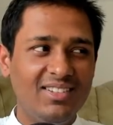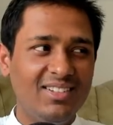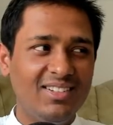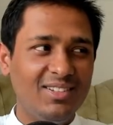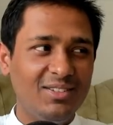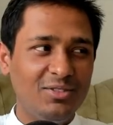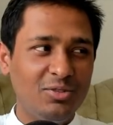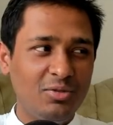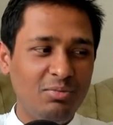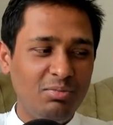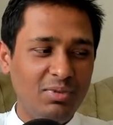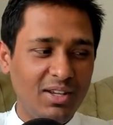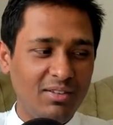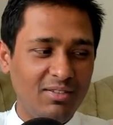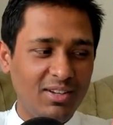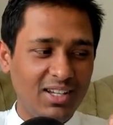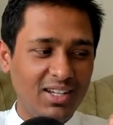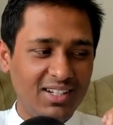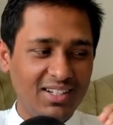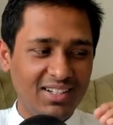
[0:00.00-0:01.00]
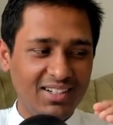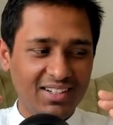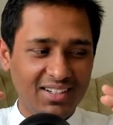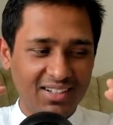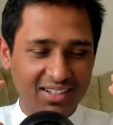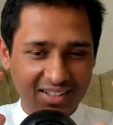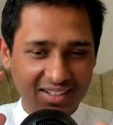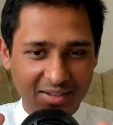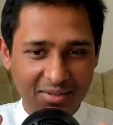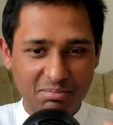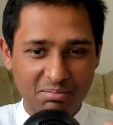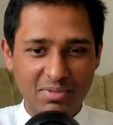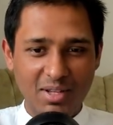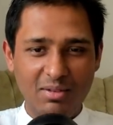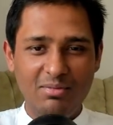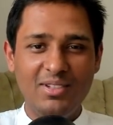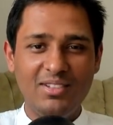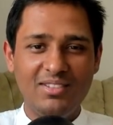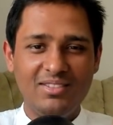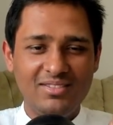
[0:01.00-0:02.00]
don't behave like a
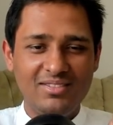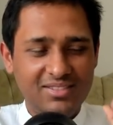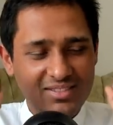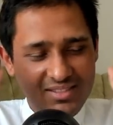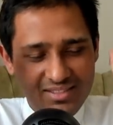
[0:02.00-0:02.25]
baby. No.